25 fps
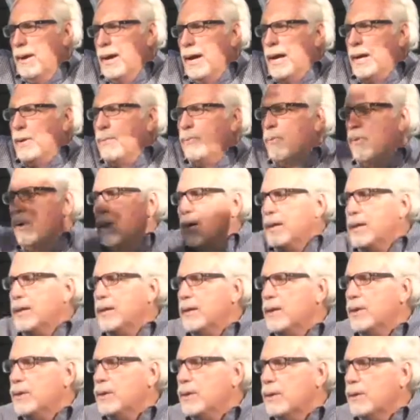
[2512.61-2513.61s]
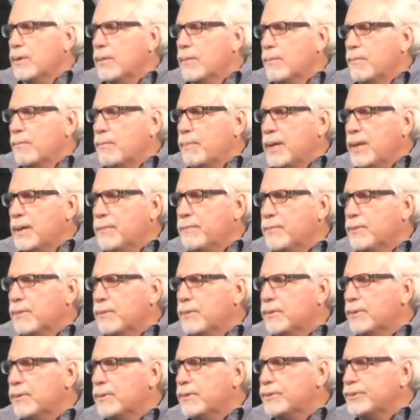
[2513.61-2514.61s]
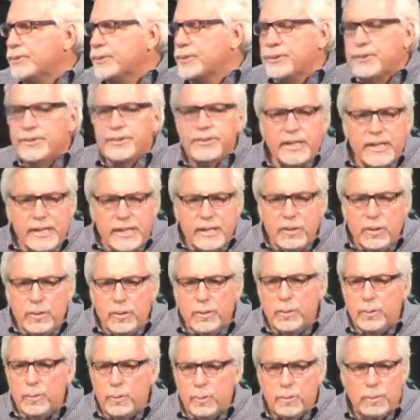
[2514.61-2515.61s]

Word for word: I want people to see you.